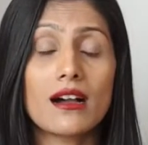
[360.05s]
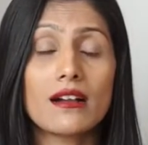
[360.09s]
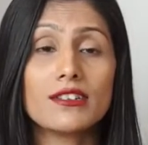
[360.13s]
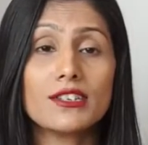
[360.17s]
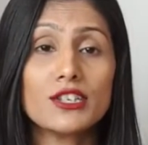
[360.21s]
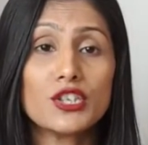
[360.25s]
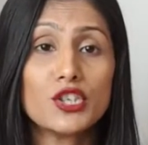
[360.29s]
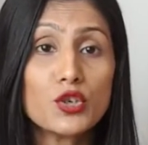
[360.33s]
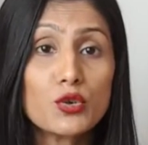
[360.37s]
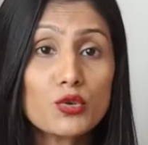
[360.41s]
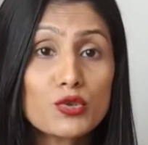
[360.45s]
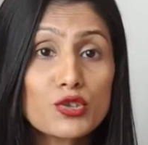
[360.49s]

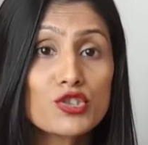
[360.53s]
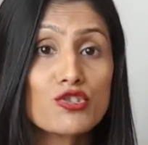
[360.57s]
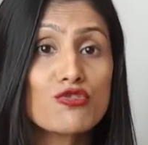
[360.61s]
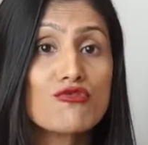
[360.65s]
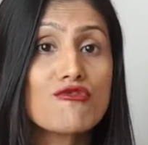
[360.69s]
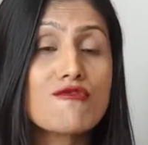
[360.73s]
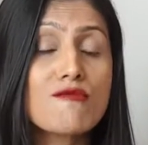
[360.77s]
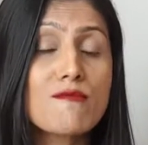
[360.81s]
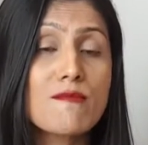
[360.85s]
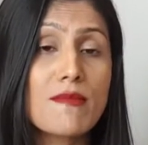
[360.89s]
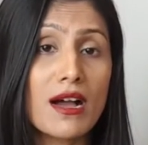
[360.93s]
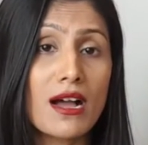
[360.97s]

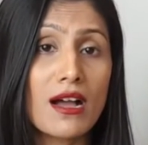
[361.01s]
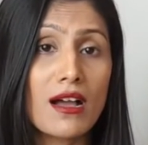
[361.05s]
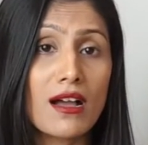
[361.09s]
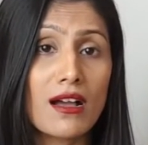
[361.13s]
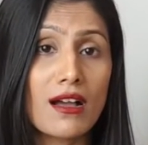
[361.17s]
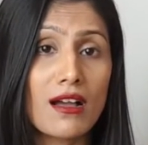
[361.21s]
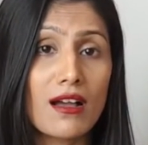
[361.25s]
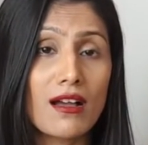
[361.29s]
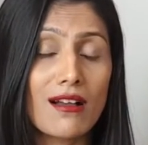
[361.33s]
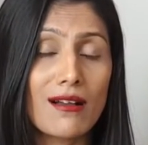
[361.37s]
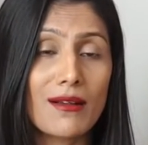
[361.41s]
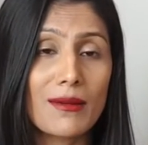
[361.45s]
YouTube
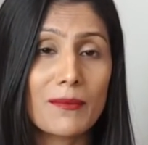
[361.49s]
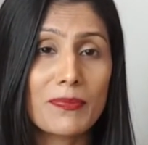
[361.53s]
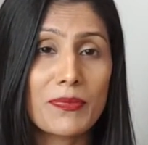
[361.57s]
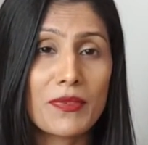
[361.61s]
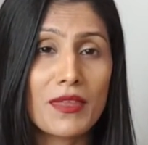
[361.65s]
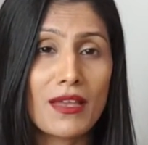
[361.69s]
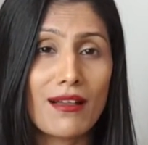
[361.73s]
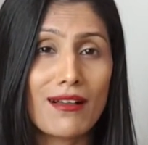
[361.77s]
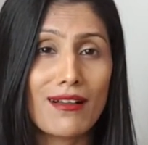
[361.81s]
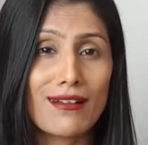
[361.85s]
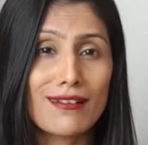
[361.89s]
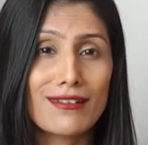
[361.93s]

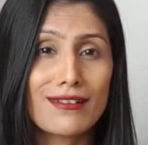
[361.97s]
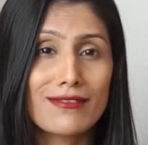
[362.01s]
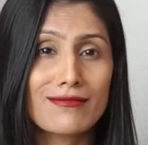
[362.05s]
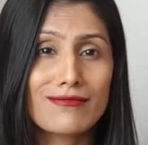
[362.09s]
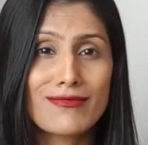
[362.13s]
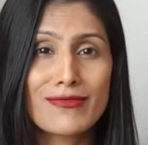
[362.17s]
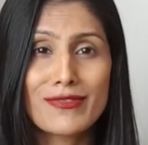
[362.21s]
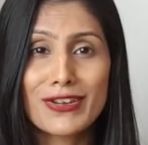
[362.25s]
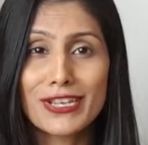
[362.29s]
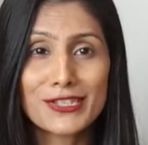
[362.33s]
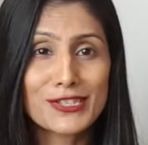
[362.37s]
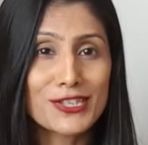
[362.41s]

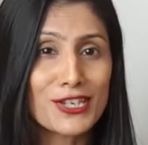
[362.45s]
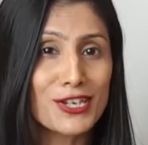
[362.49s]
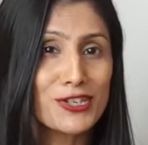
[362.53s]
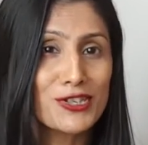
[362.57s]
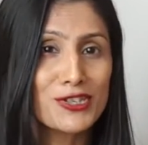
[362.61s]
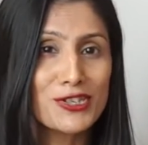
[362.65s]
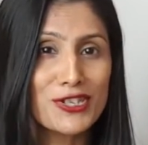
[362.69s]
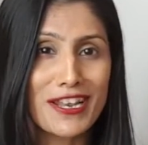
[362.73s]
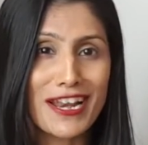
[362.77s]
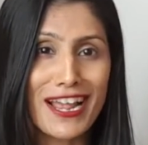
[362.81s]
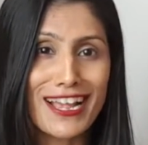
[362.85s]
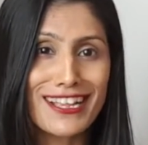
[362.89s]

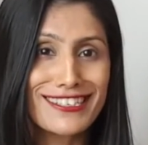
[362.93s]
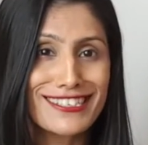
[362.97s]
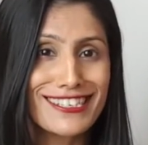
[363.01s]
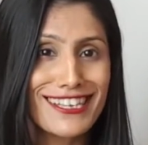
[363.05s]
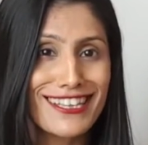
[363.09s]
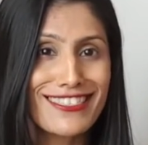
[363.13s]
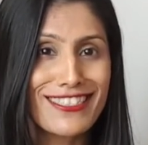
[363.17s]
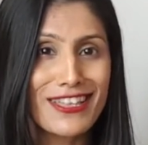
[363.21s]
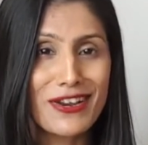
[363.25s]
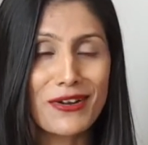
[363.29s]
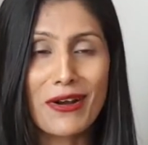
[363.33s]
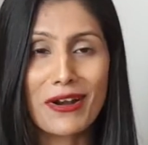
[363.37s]
research that I
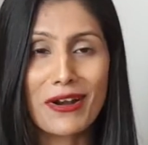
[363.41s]
did. There